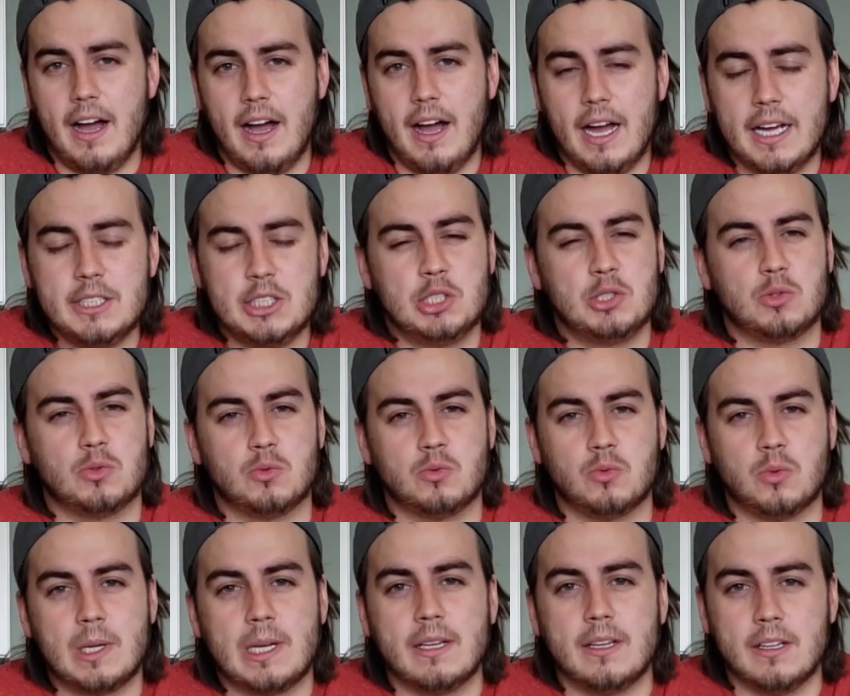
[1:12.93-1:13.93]
I just
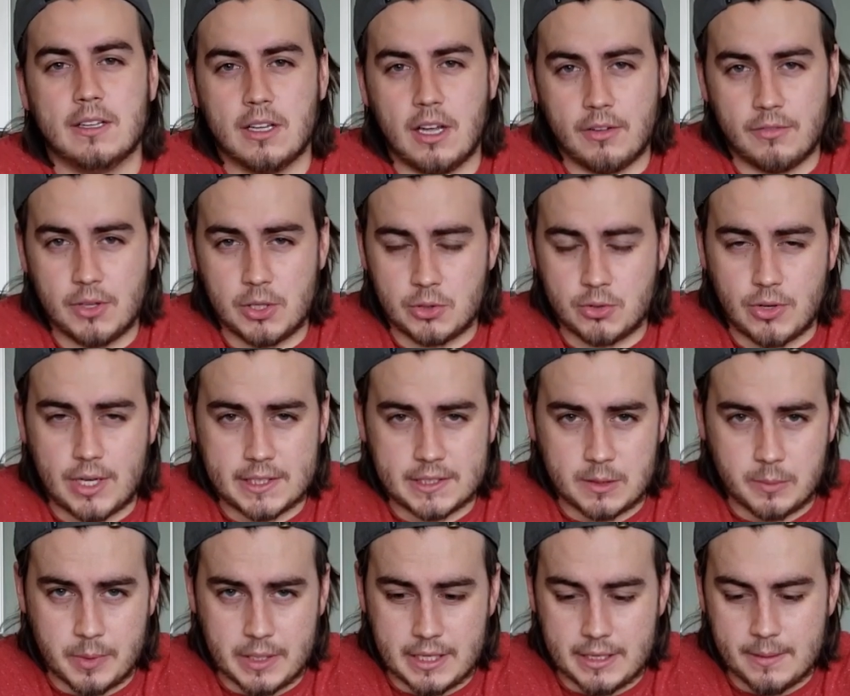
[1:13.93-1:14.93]
really love this
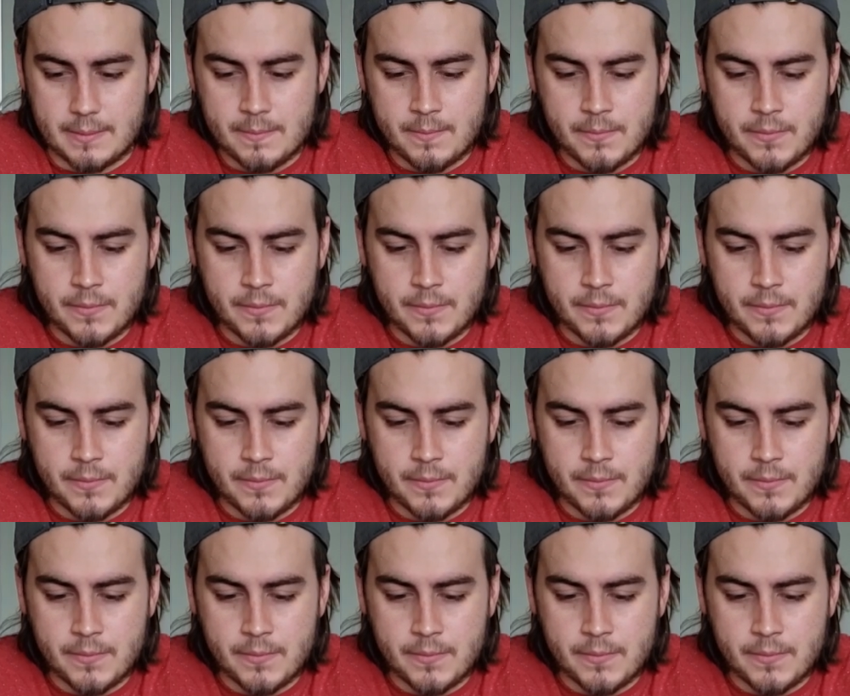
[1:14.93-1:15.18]
recipe.